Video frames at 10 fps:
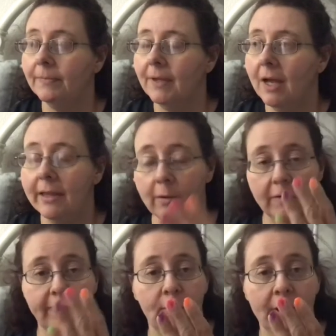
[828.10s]
there were
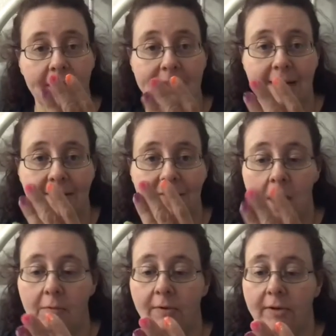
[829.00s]
4 eggs that I
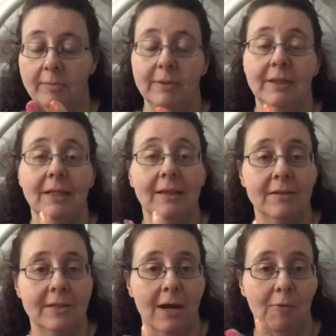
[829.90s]
thought were good, but then
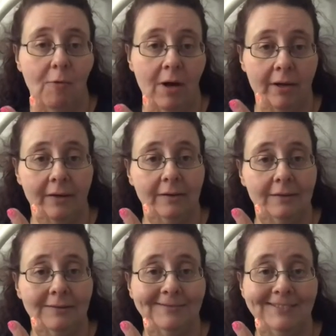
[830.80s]
there's that one
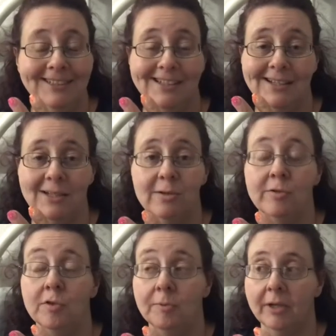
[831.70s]
that
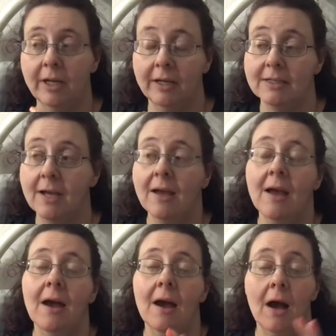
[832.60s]
super kinked.
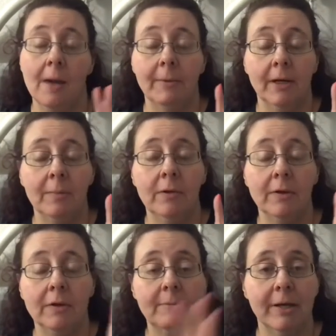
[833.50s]
I'm gonna
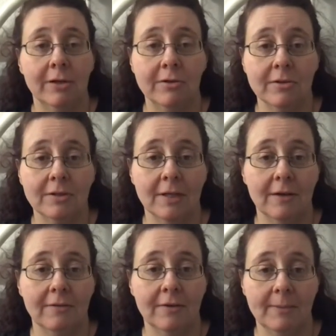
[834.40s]
put the pictures
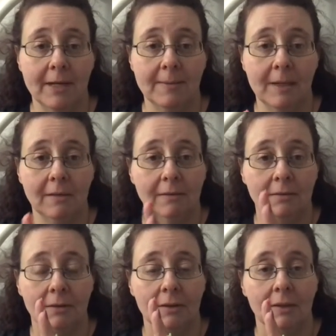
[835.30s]
of the baby,
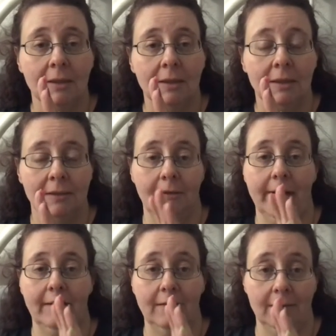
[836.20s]

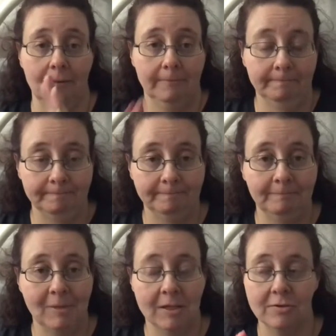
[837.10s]
like the
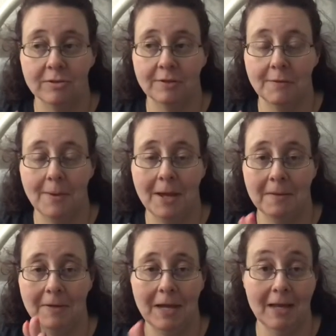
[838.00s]
pictures of the
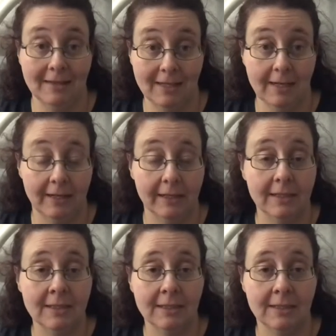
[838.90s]
baby at the
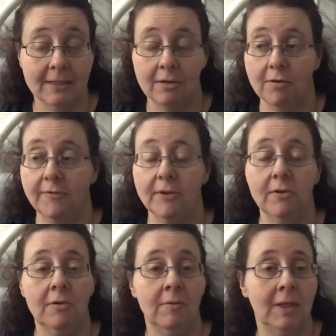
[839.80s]
end. So if you
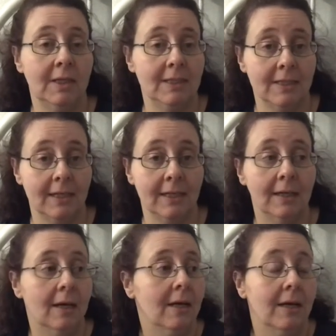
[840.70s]
don't want to see
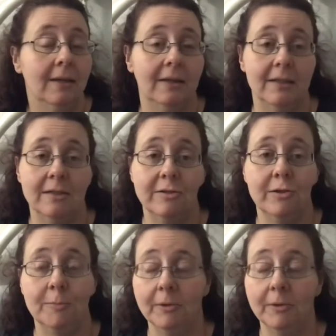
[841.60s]
the super